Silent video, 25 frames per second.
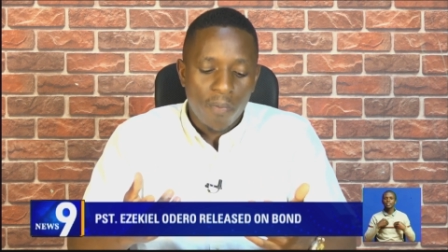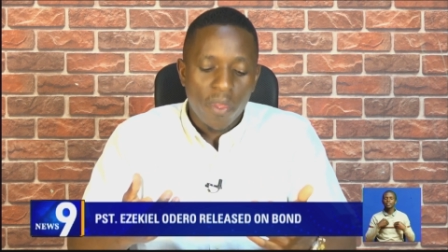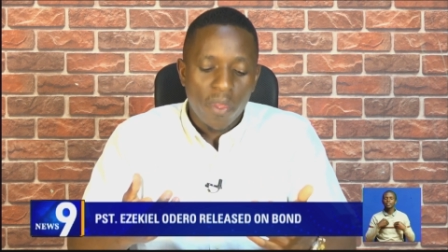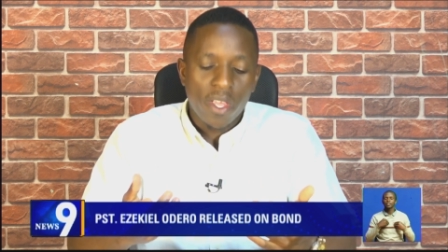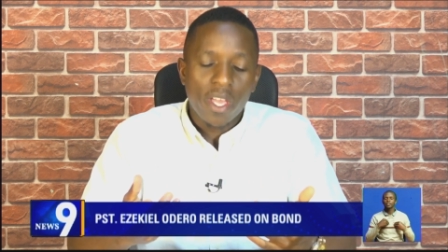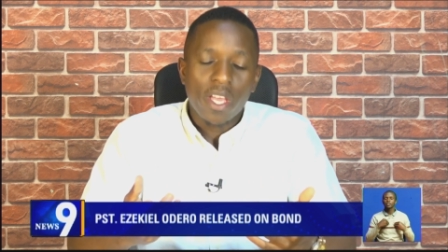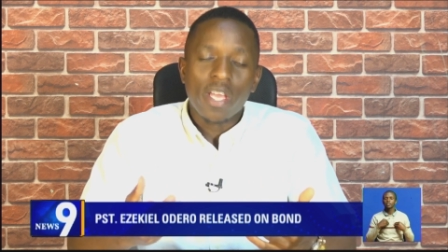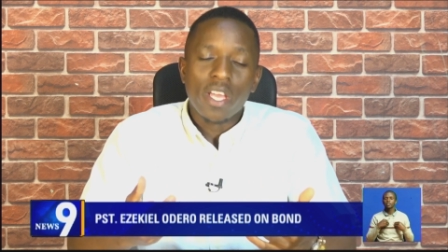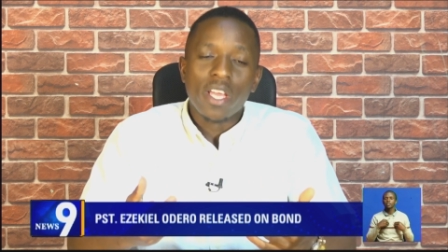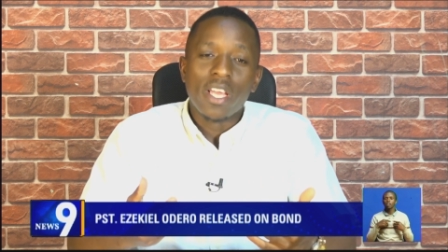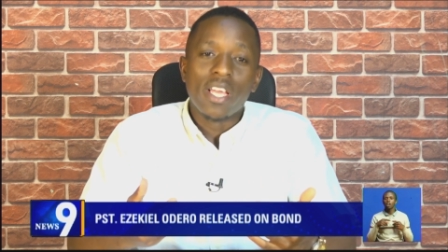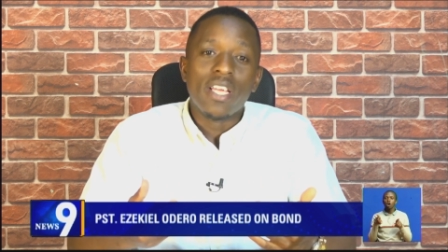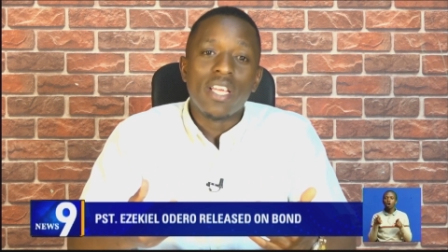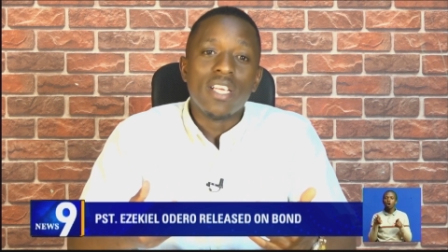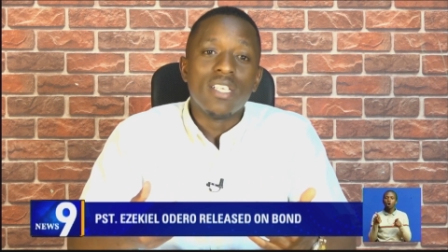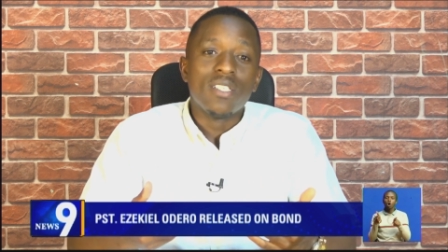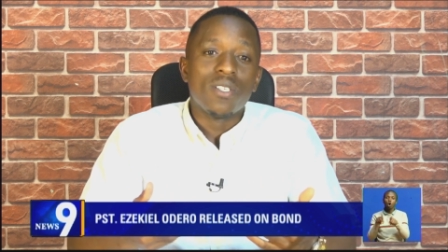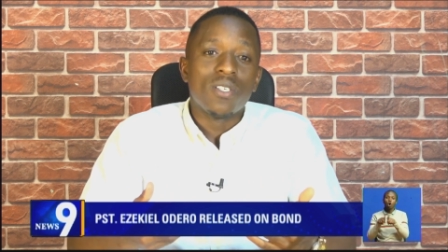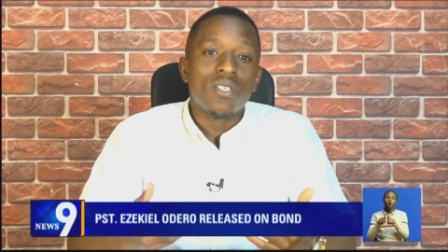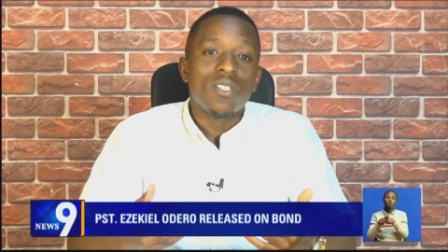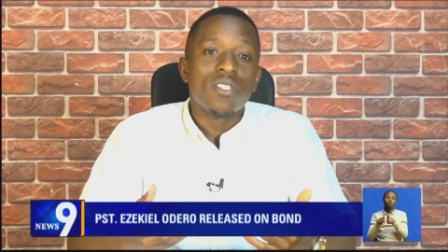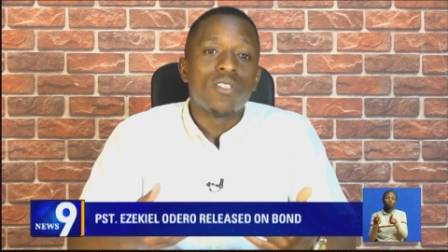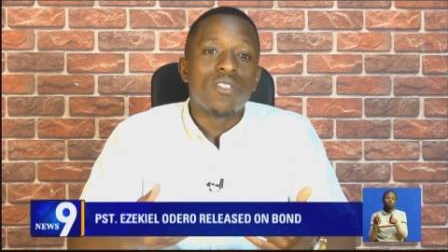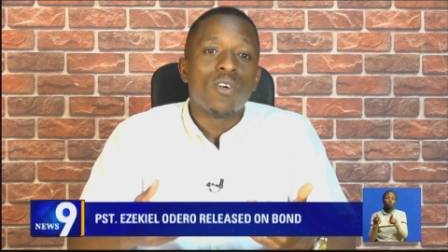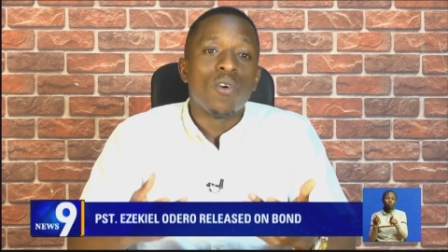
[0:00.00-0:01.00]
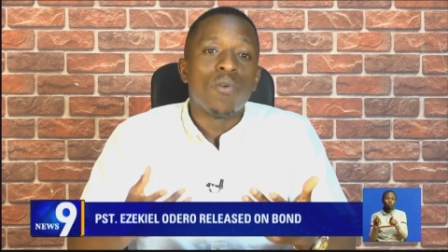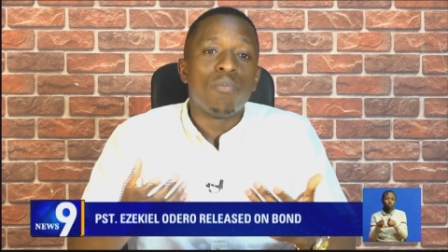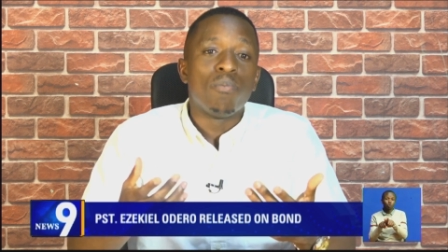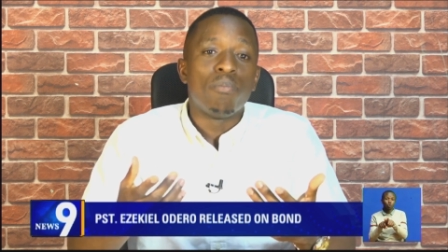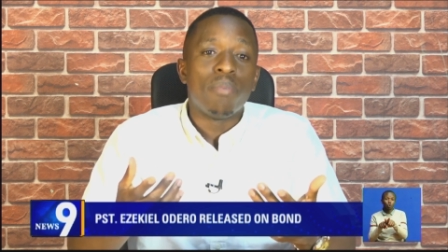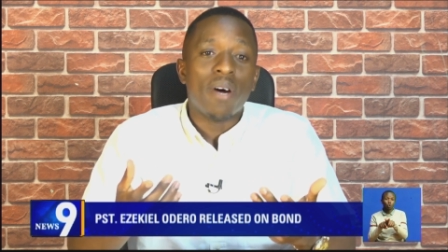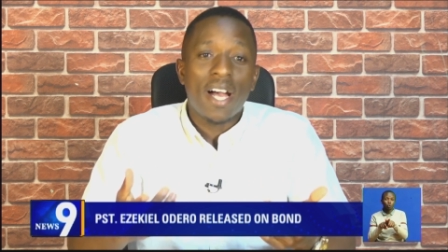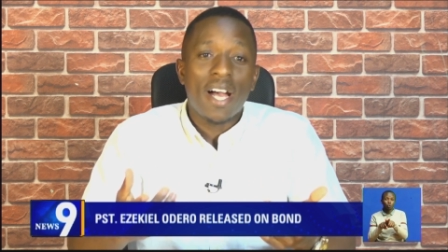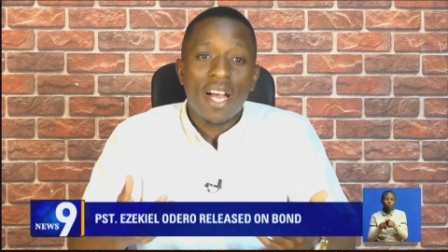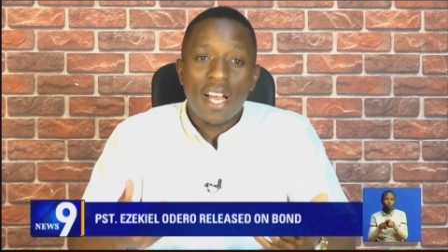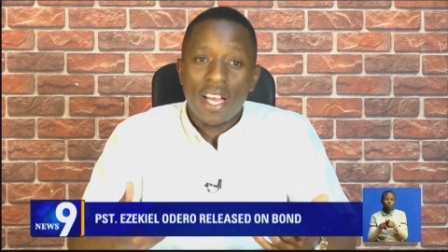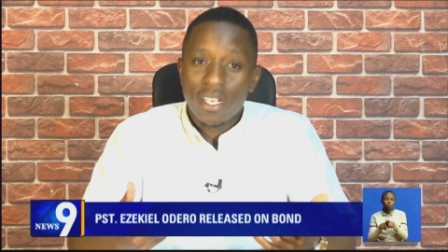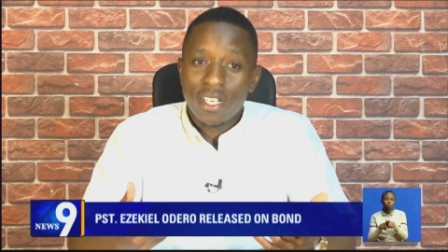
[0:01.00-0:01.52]
he is also
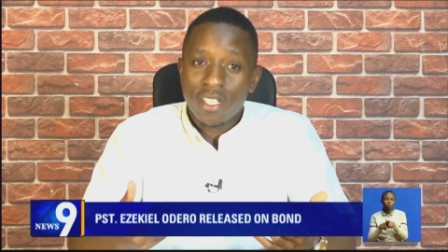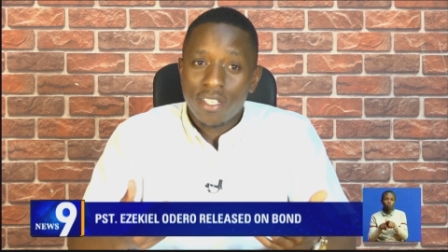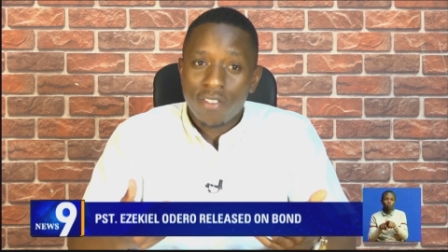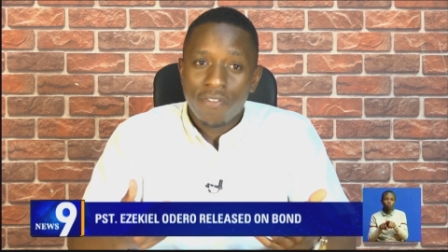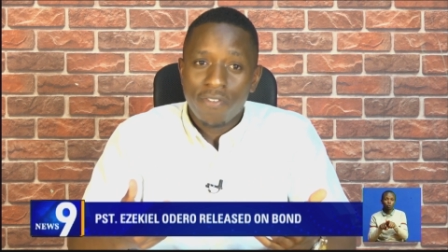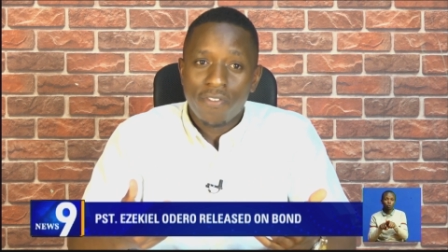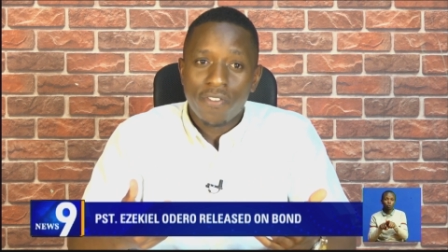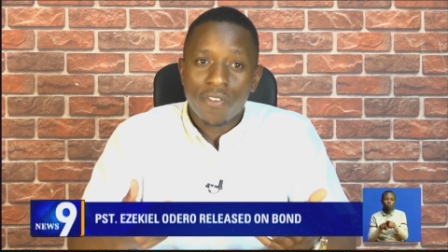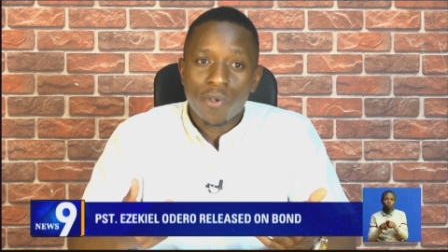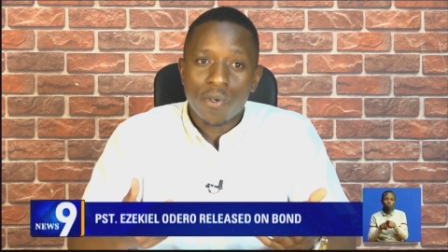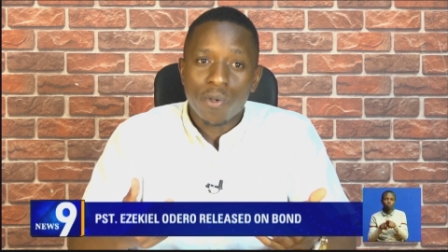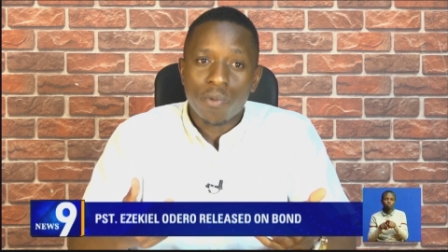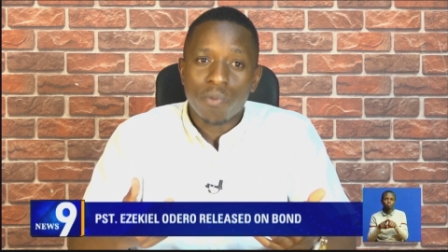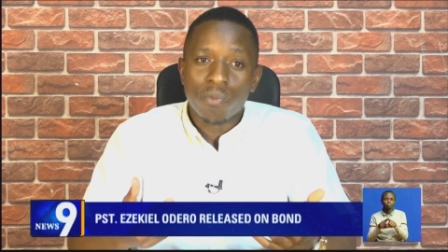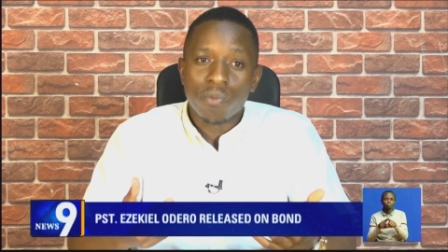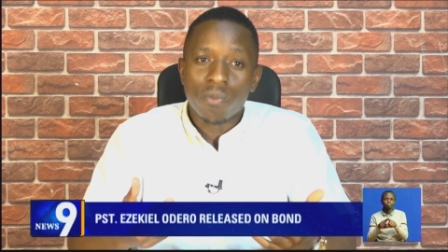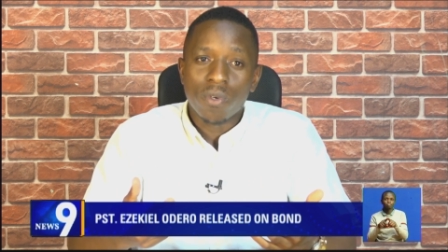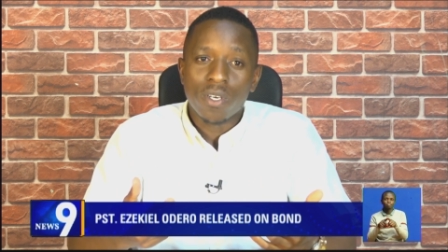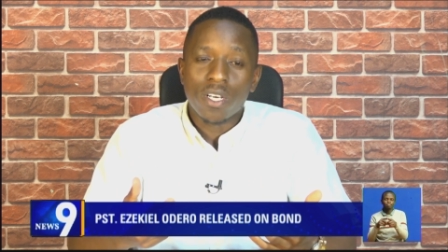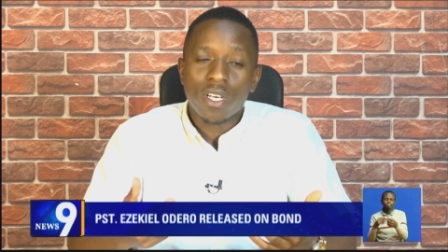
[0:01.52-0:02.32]
barred from